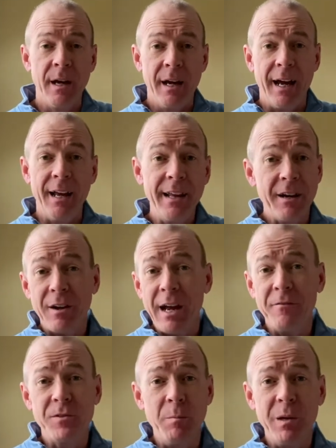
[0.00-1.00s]
And they don't
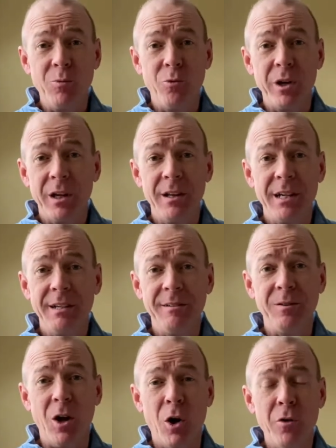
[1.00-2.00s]
have to be really
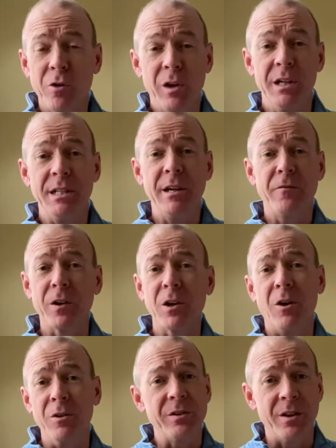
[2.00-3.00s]
overly difficult.